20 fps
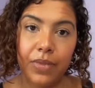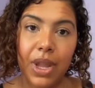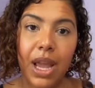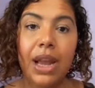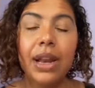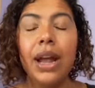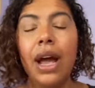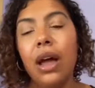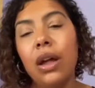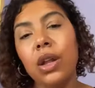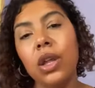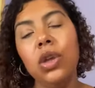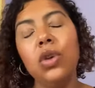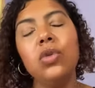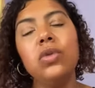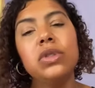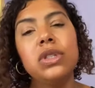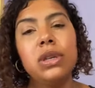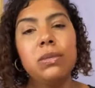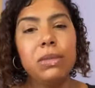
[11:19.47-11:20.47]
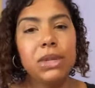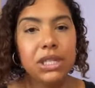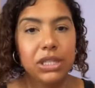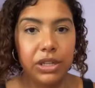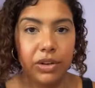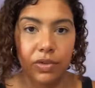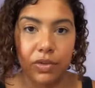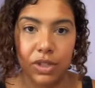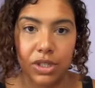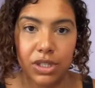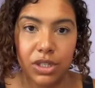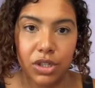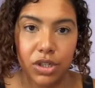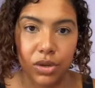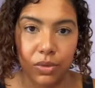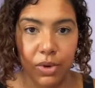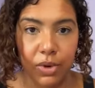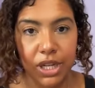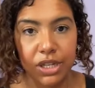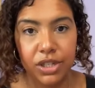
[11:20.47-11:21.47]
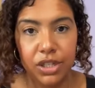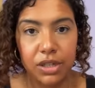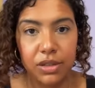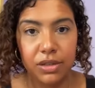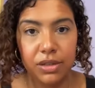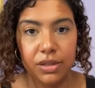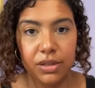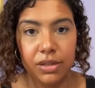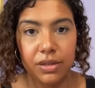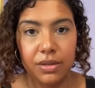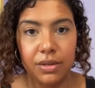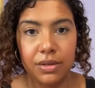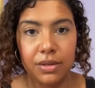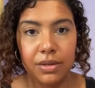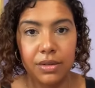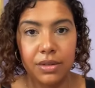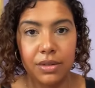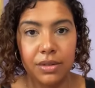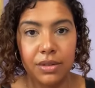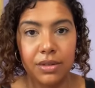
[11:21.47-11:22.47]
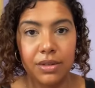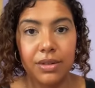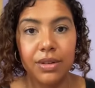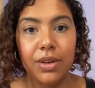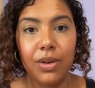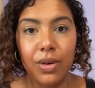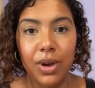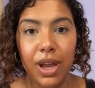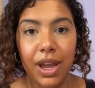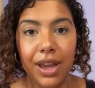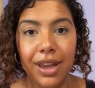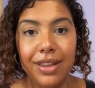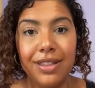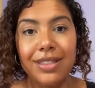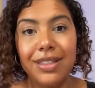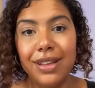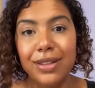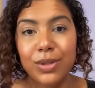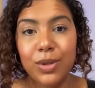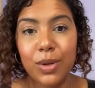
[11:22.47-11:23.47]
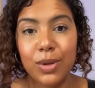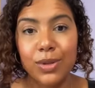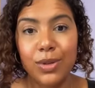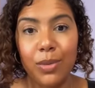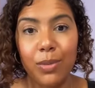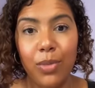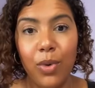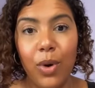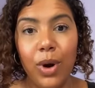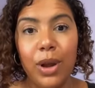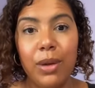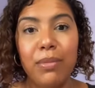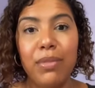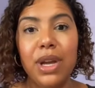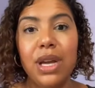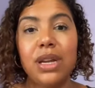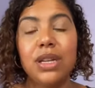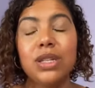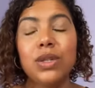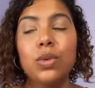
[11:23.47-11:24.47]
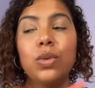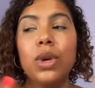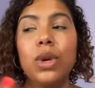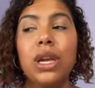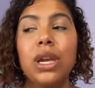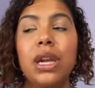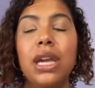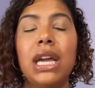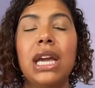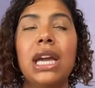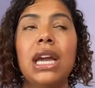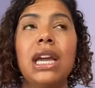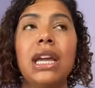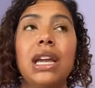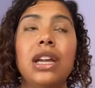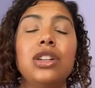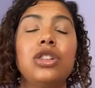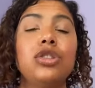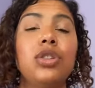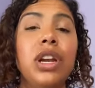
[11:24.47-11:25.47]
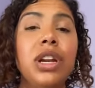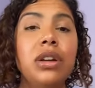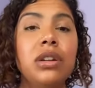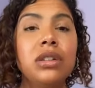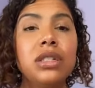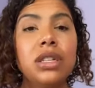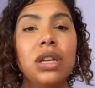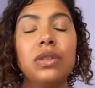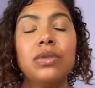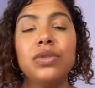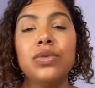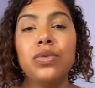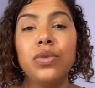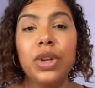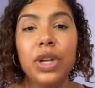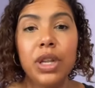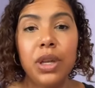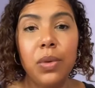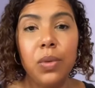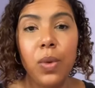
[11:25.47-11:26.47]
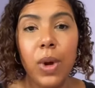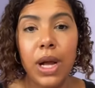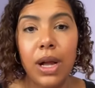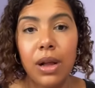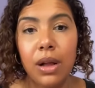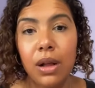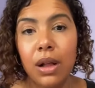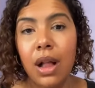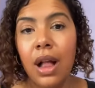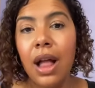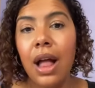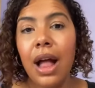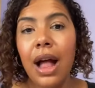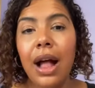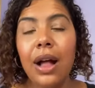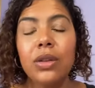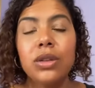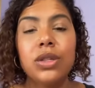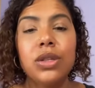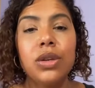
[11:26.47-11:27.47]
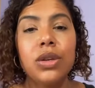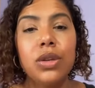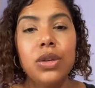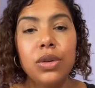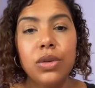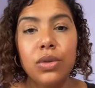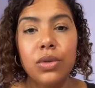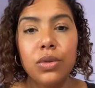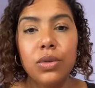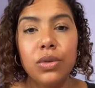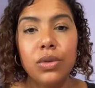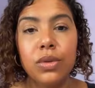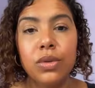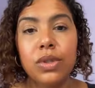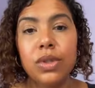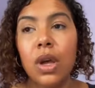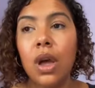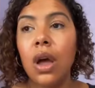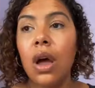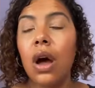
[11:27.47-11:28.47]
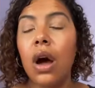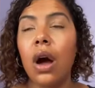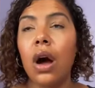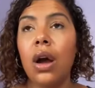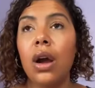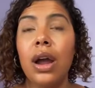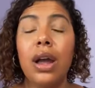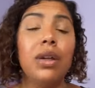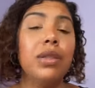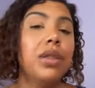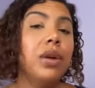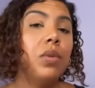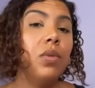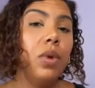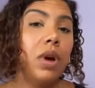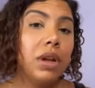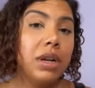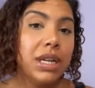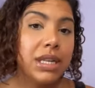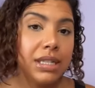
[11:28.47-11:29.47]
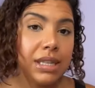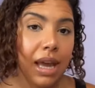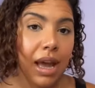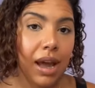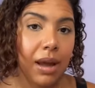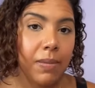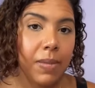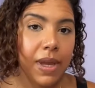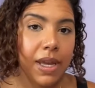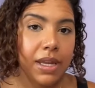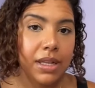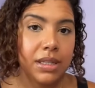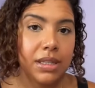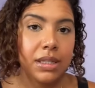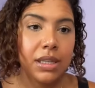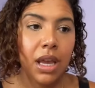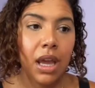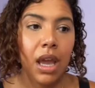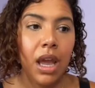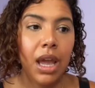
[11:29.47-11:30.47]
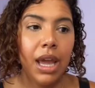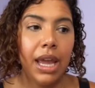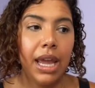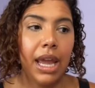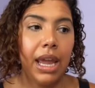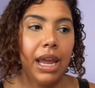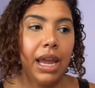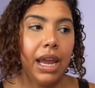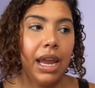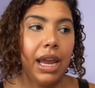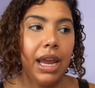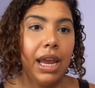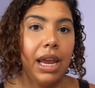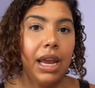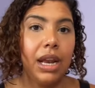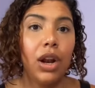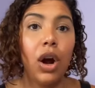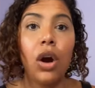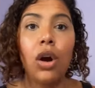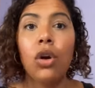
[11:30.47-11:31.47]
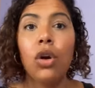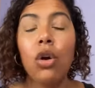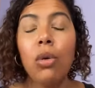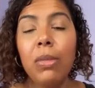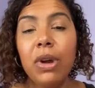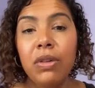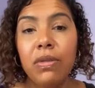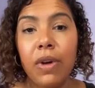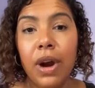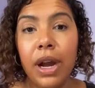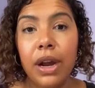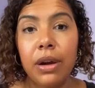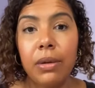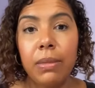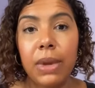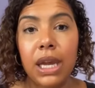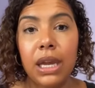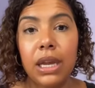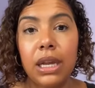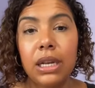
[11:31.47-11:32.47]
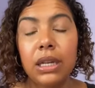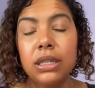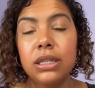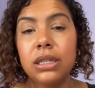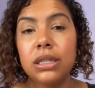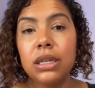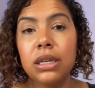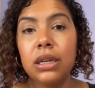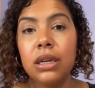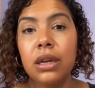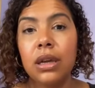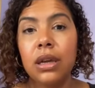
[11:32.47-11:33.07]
and how to use them in different situations. Okay, that's also important because we can train ourselves really well how to use our health and wellness habits in our home environment,